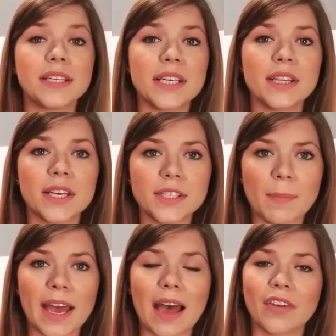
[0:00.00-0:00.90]
They did this
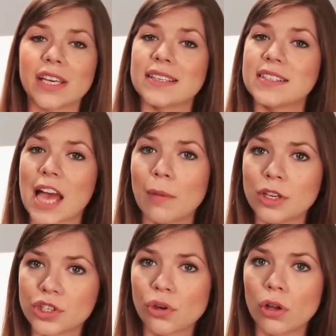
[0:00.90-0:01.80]
by having an
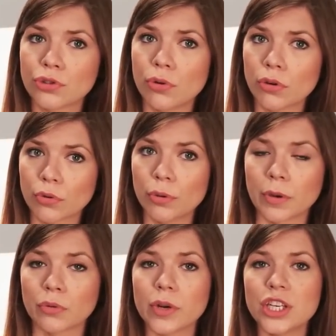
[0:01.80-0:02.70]
established cultural
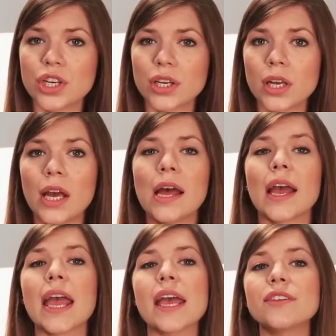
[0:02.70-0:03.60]
group and region,
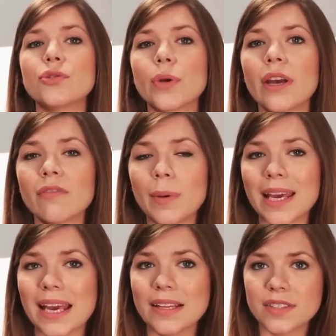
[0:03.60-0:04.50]
a history of
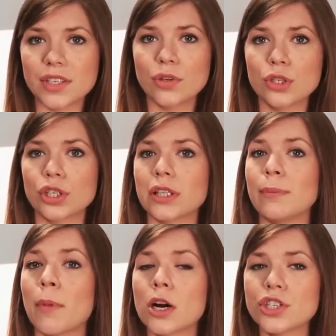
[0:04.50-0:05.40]
being
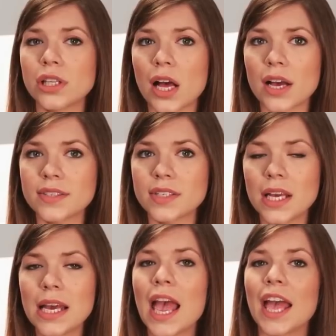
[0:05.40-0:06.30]
institutionally marginalized,
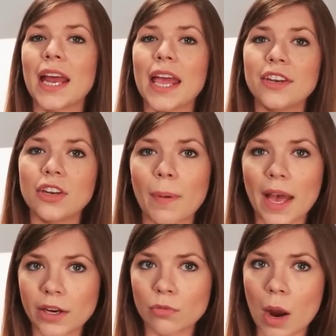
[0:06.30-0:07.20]
an
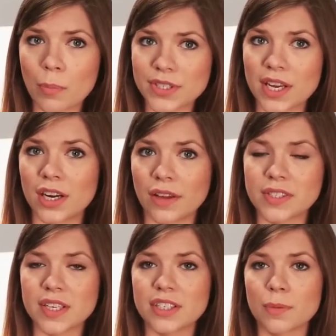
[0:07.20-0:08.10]
independent representative
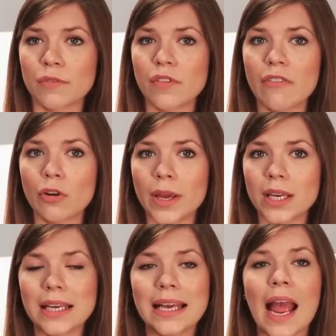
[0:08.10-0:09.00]
system of
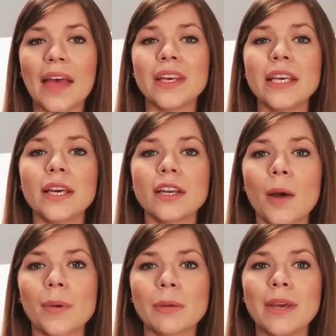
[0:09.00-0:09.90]
government, and the
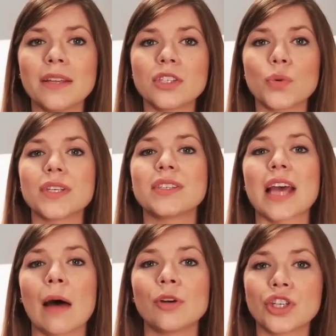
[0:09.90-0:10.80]
economic means to
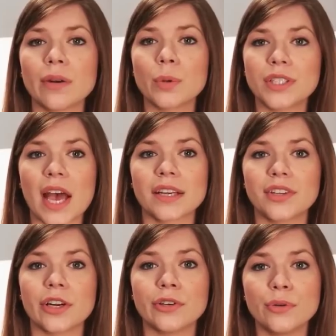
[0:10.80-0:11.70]
establish and
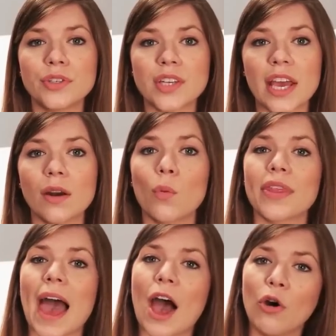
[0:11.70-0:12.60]
protect their new state
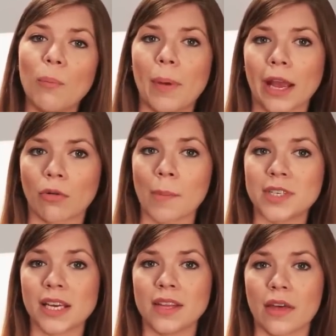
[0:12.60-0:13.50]
without
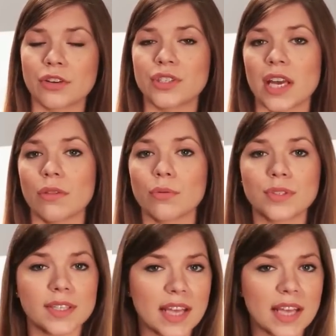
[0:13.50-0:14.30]
bankrupting the other state through